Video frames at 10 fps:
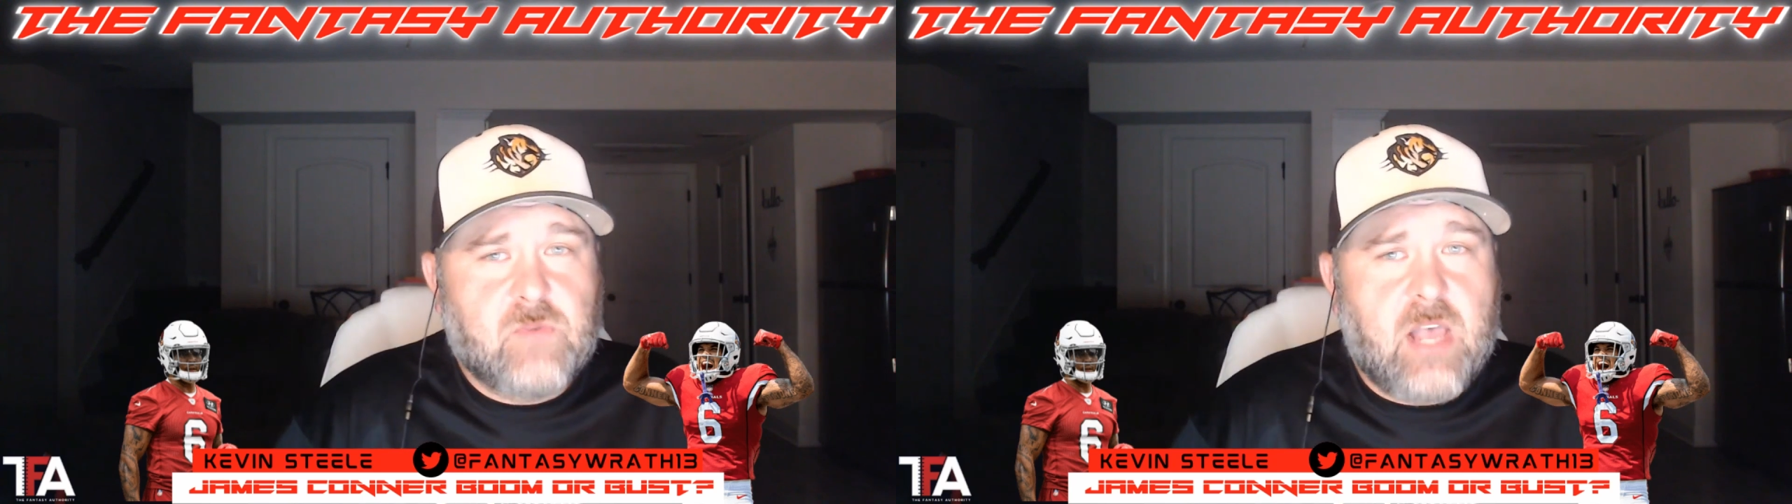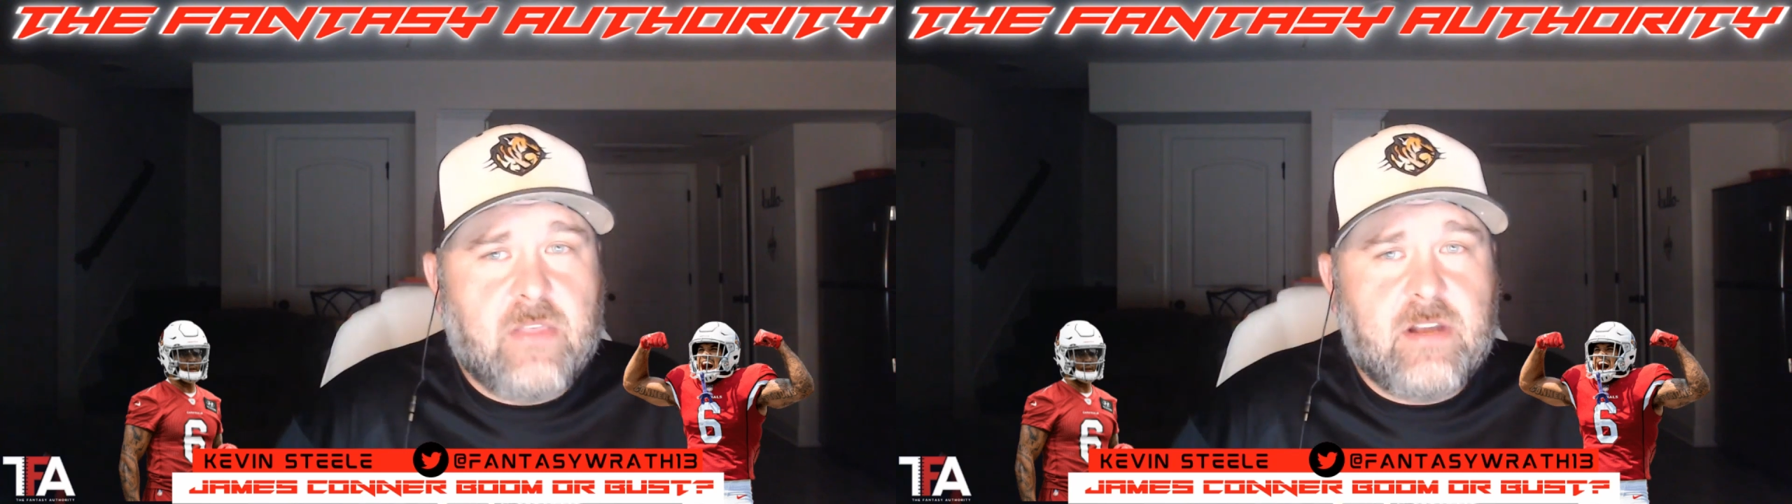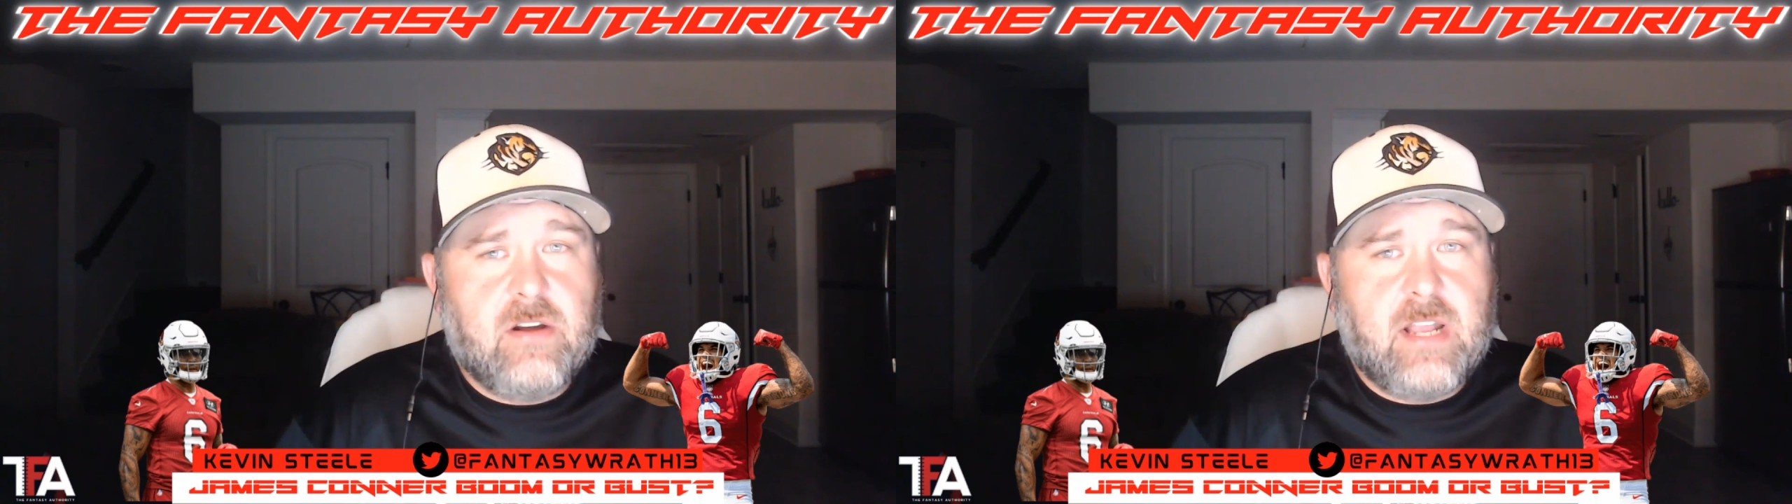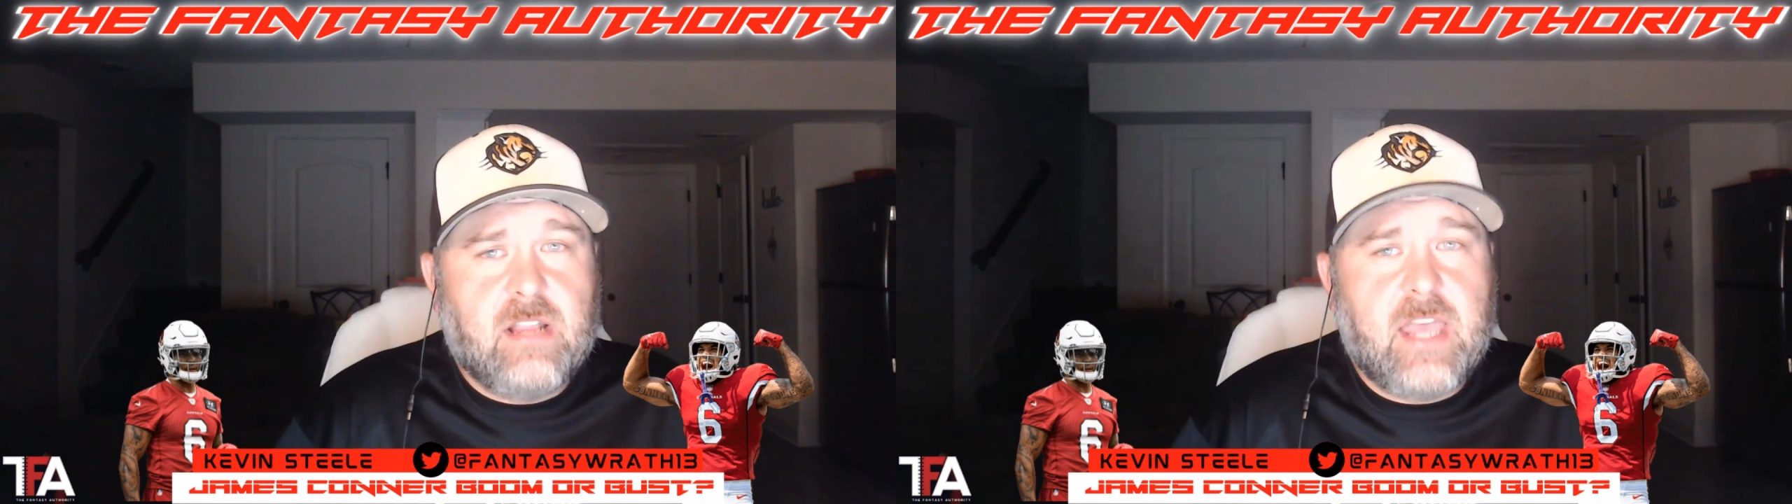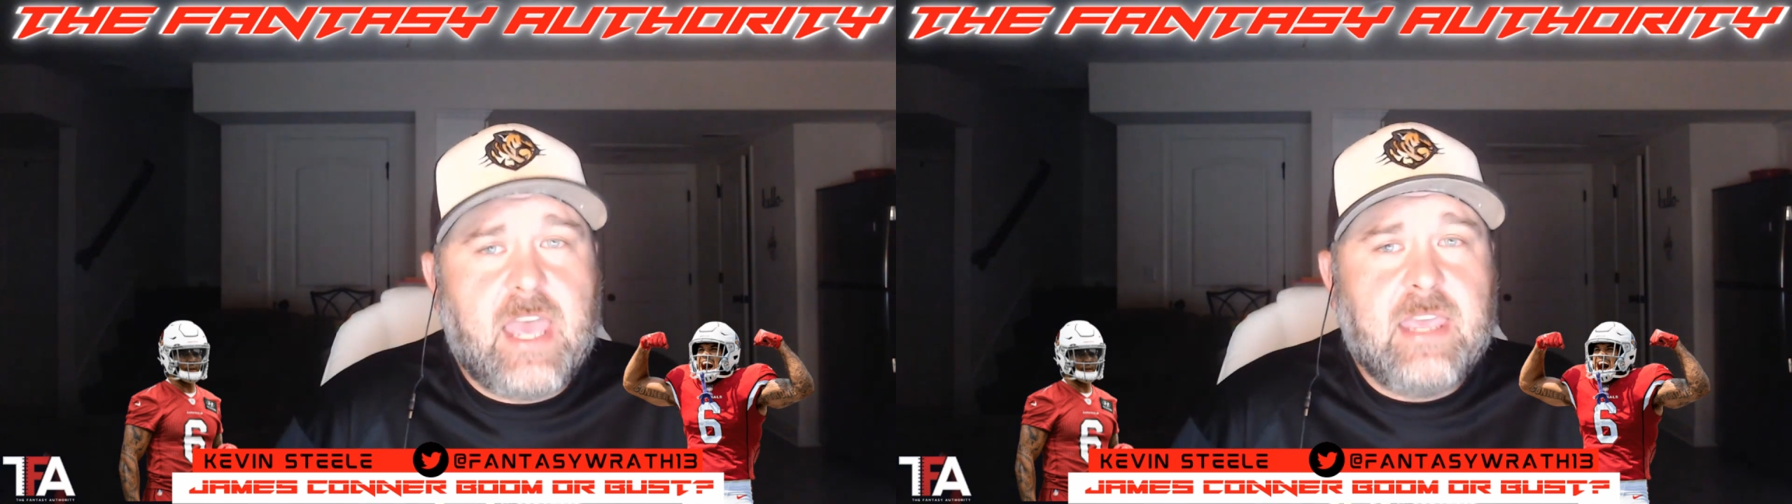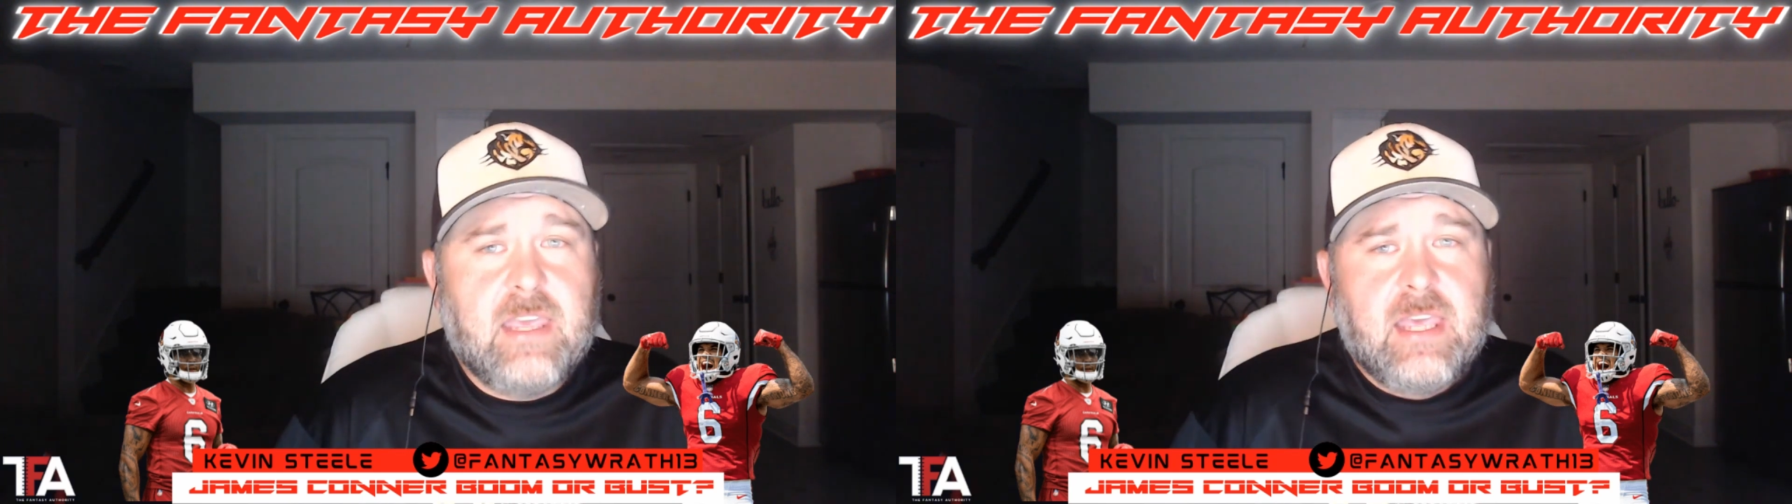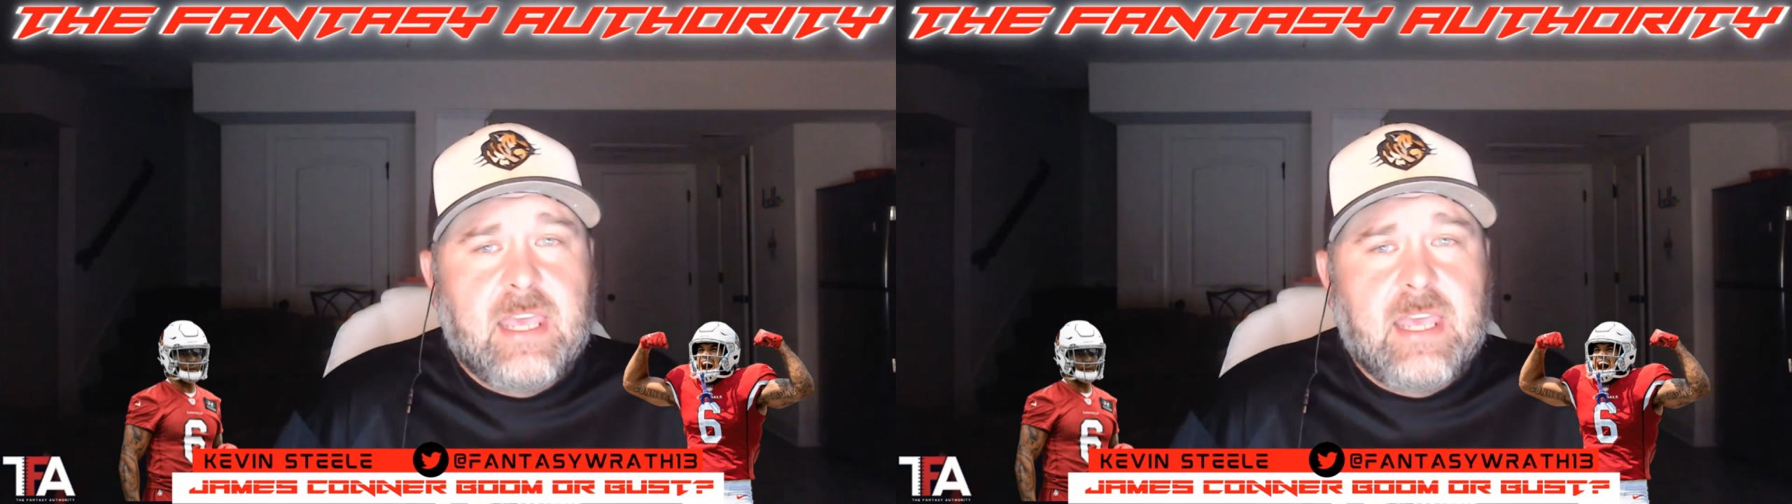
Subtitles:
as well there in LA